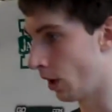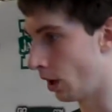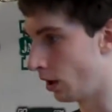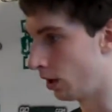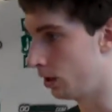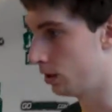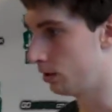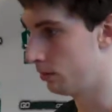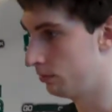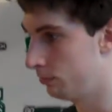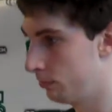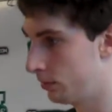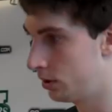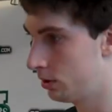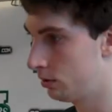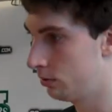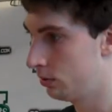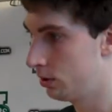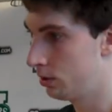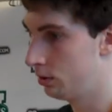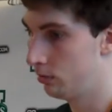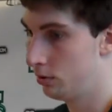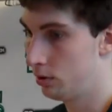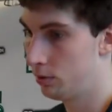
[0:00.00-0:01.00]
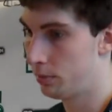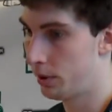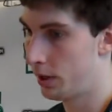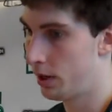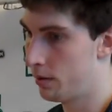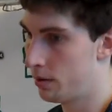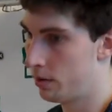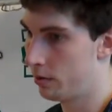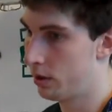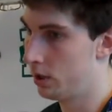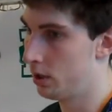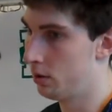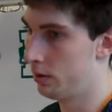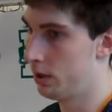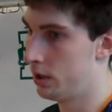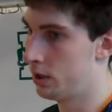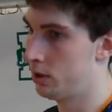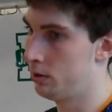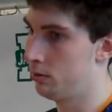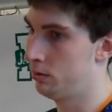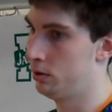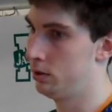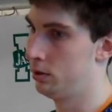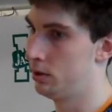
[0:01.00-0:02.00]
Um, you know, we didn't, we didn't play him the right way.
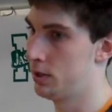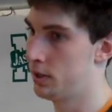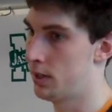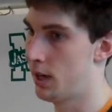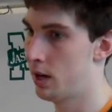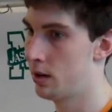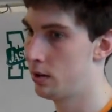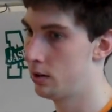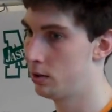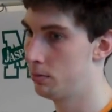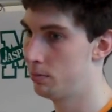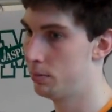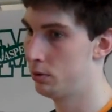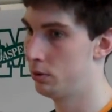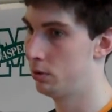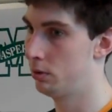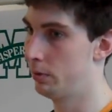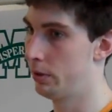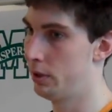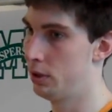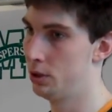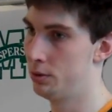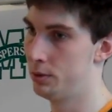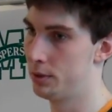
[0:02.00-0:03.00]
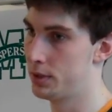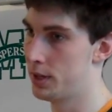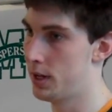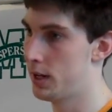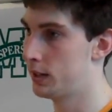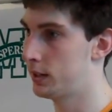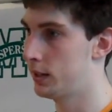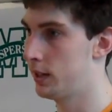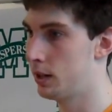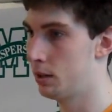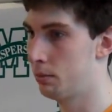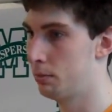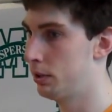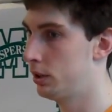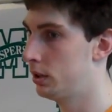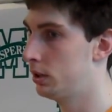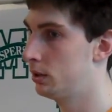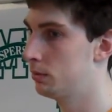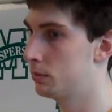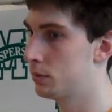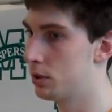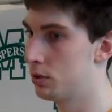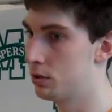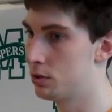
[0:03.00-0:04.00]
I mean, the scouting report, we knew exactly how to
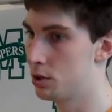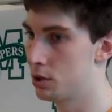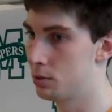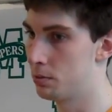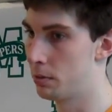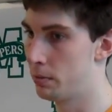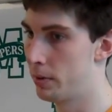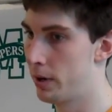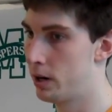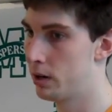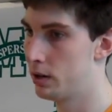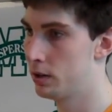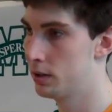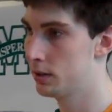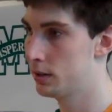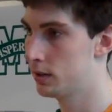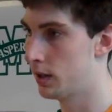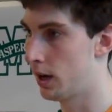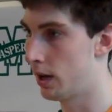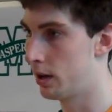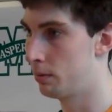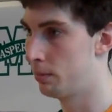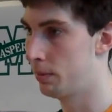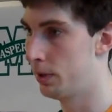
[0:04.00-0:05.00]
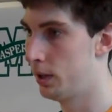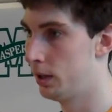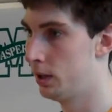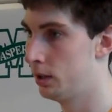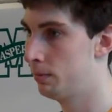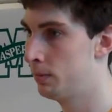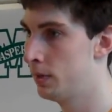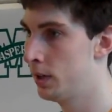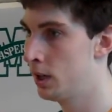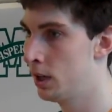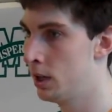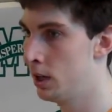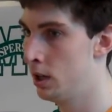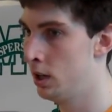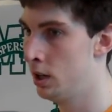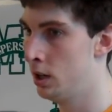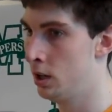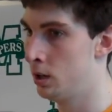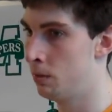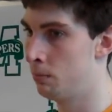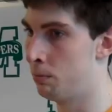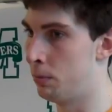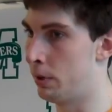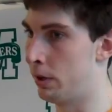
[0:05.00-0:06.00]
play him. Coaches prepared us how to play him.
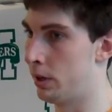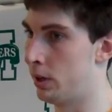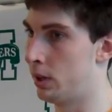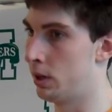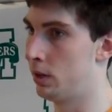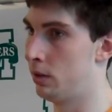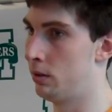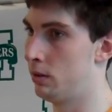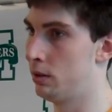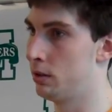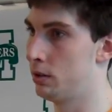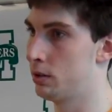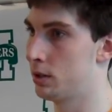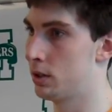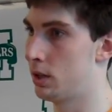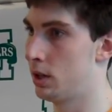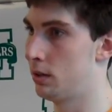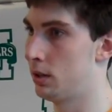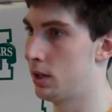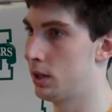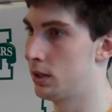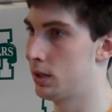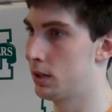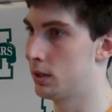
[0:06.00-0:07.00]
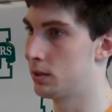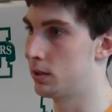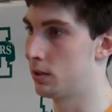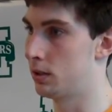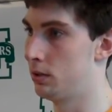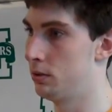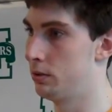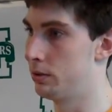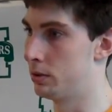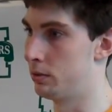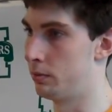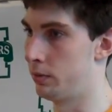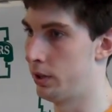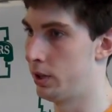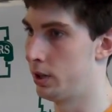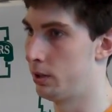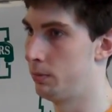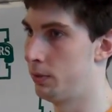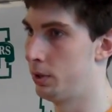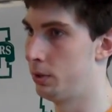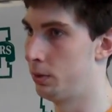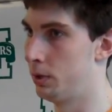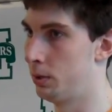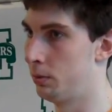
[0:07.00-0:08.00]
But uh, when it just came down to execution, we let
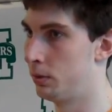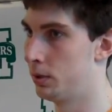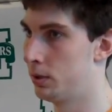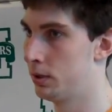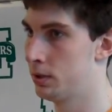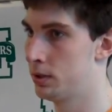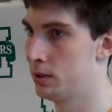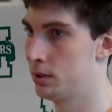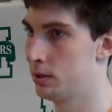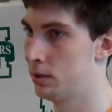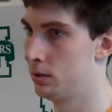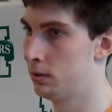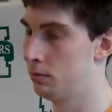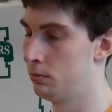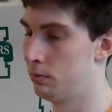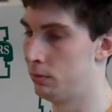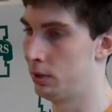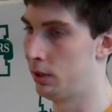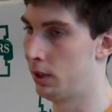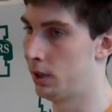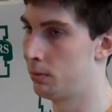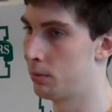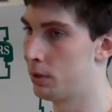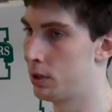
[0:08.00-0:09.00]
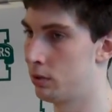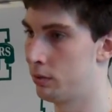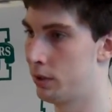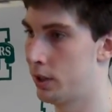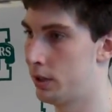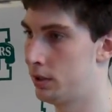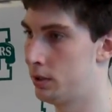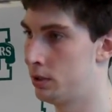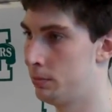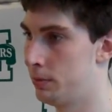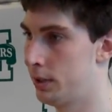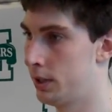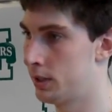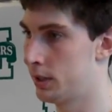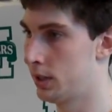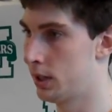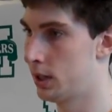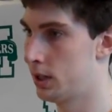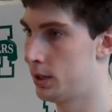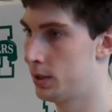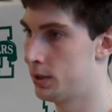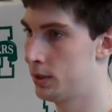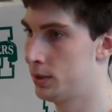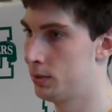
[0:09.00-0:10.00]
him do what he wants. We let him go right too many
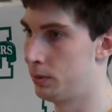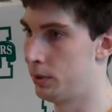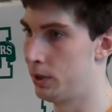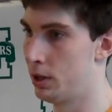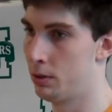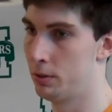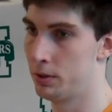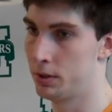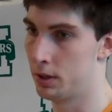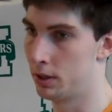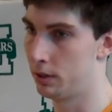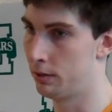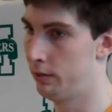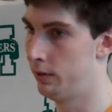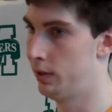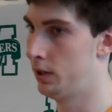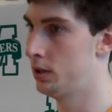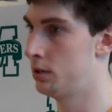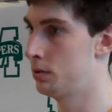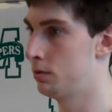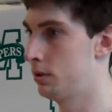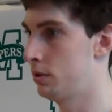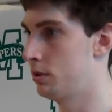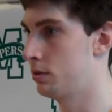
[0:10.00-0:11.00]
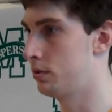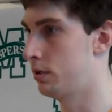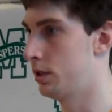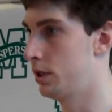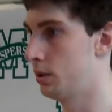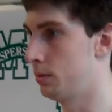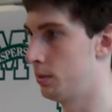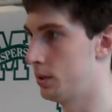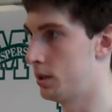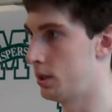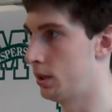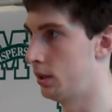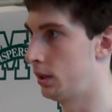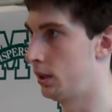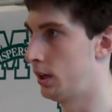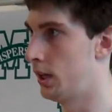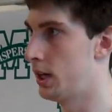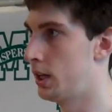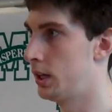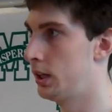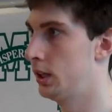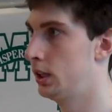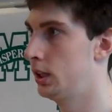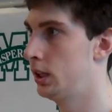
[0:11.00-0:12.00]
times. We know he's going to finish with his right. We still
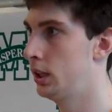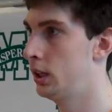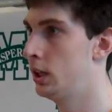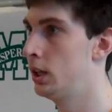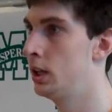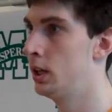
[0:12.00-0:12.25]
allowed it.